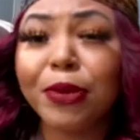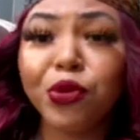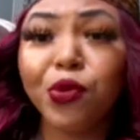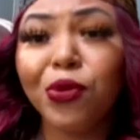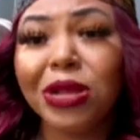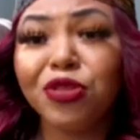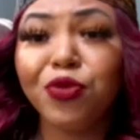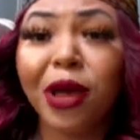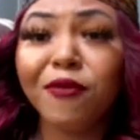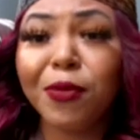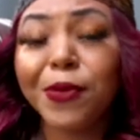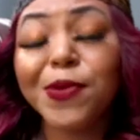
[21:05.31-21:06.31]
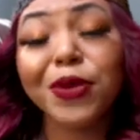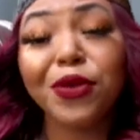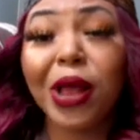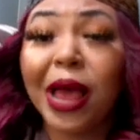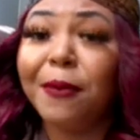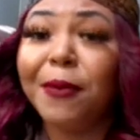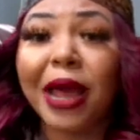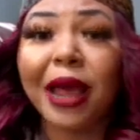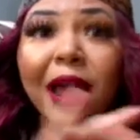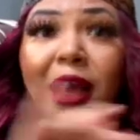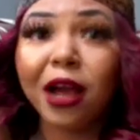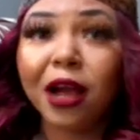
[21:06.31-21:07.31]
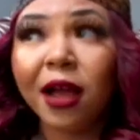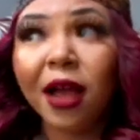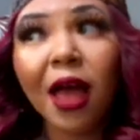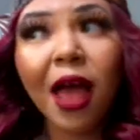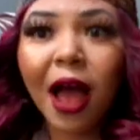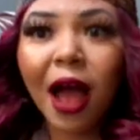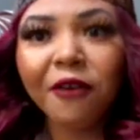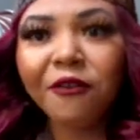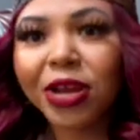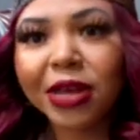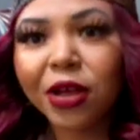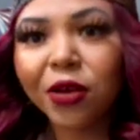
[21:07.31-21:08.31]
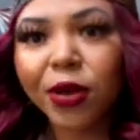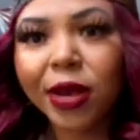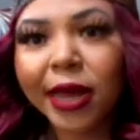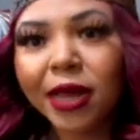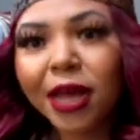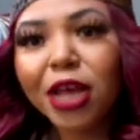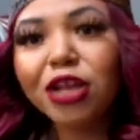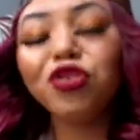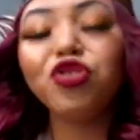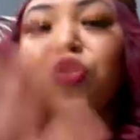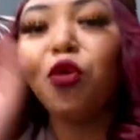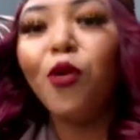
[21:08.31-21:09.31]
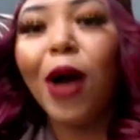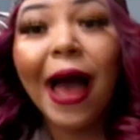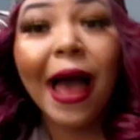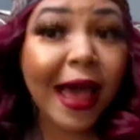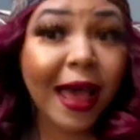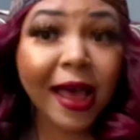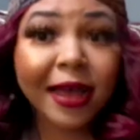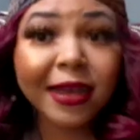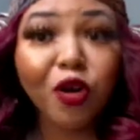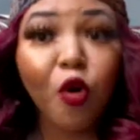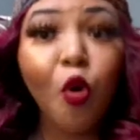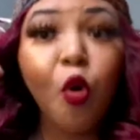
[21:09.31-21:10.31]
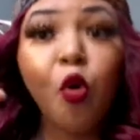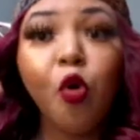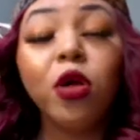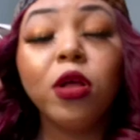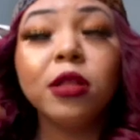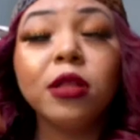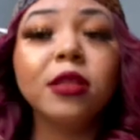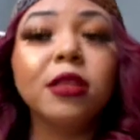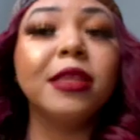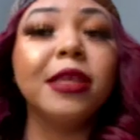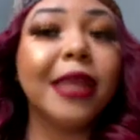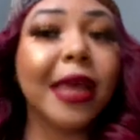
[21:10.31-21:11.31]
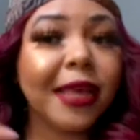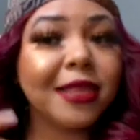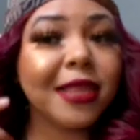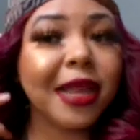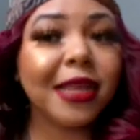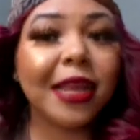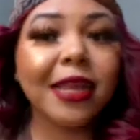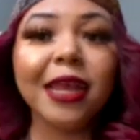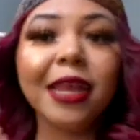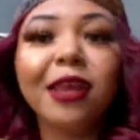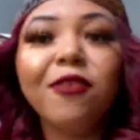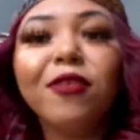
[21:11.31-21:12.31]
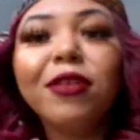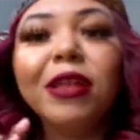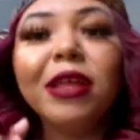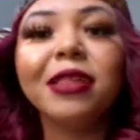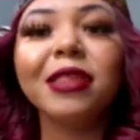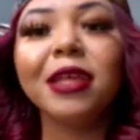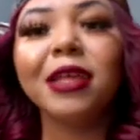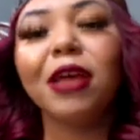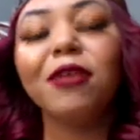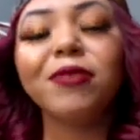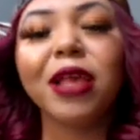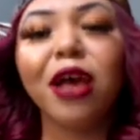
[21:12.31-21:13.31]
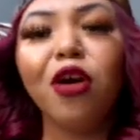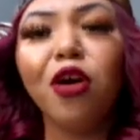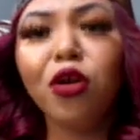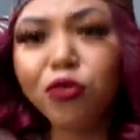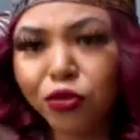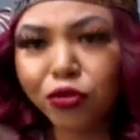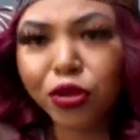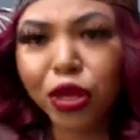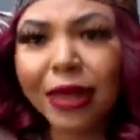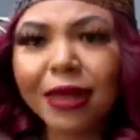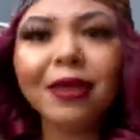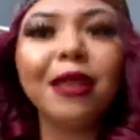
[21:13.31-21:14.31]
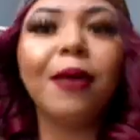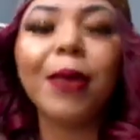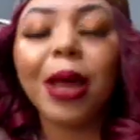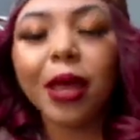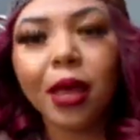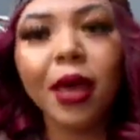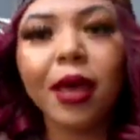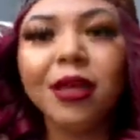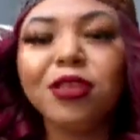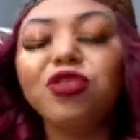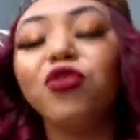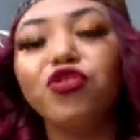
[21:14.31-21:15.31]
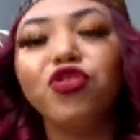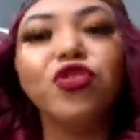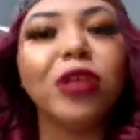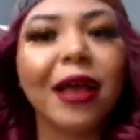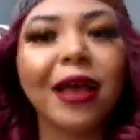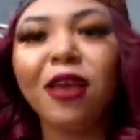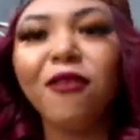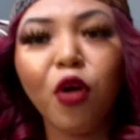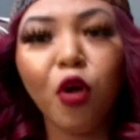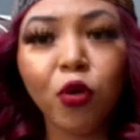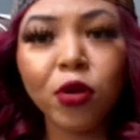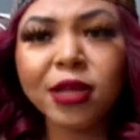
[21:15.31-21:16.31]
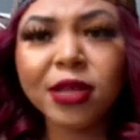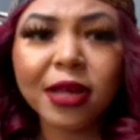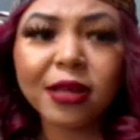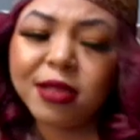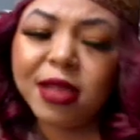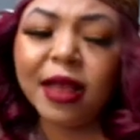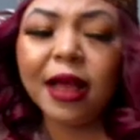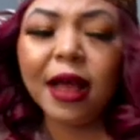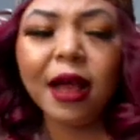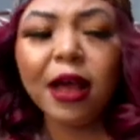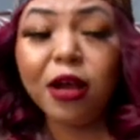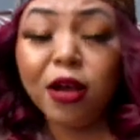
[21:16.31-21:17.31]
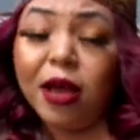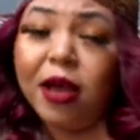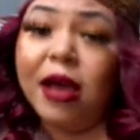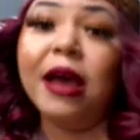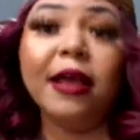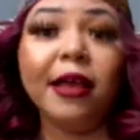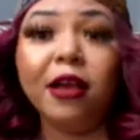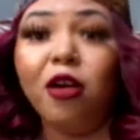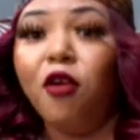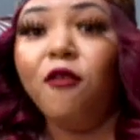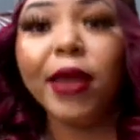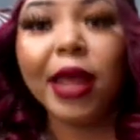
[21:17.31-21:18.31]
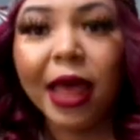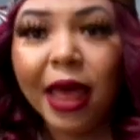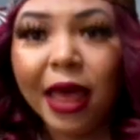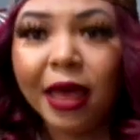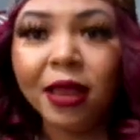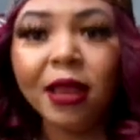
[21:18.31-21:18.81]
do this, you gotta remember to do that. I'm like, I already did all that. So I had all the dates that they needed listed. They was like, oh, you did? I'm like, yeah. So I gave her all the dates that I already had